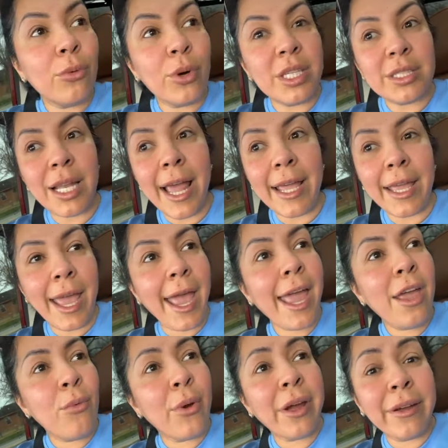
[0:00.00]
was like,
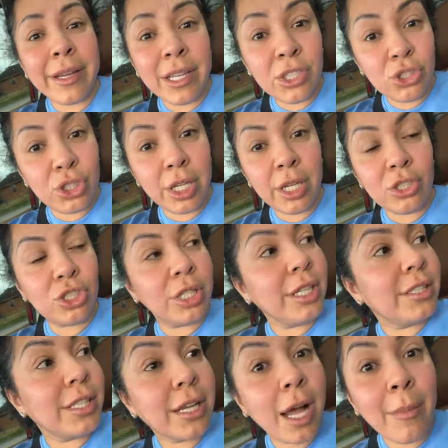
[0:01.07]
hey, where is she?
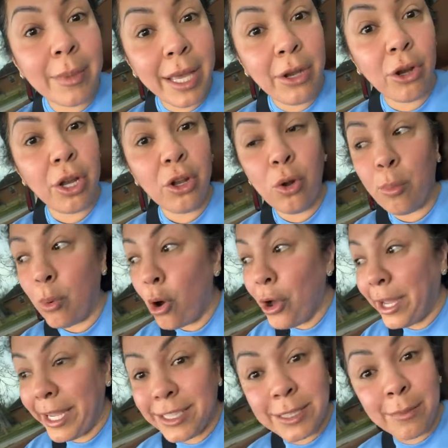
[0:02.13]
She needs to come get her little
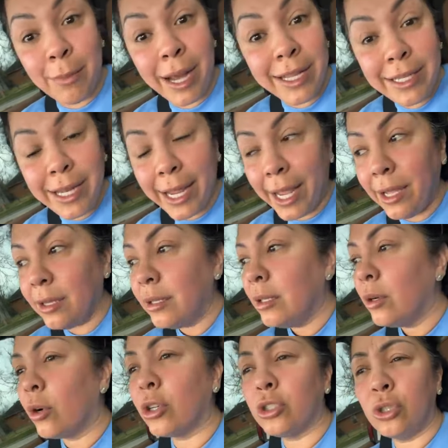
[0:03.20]
boy. It's Monday
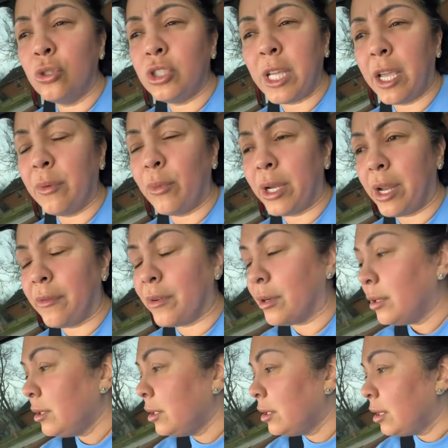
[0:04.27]
or Tuesday,
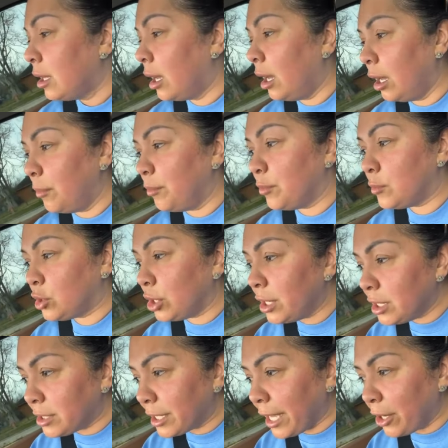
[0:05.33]
whatever.
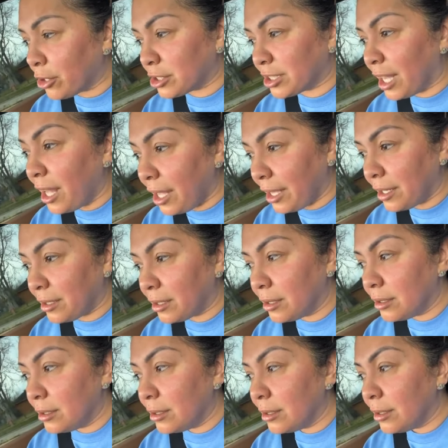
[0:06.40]
She needs to get her son.
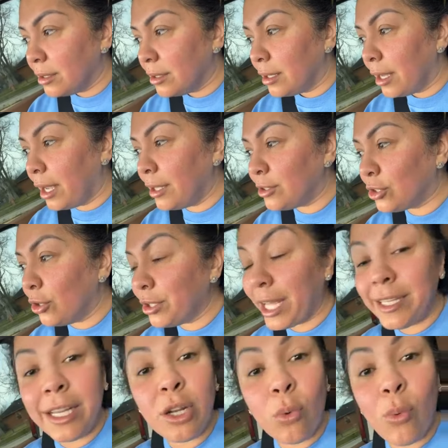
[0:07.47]
And so
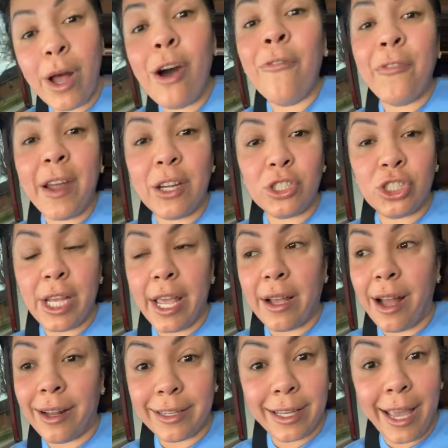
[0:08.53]
they did a welfare
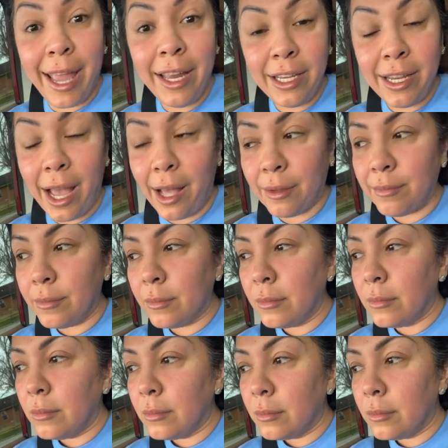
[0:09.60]
check on Kenya.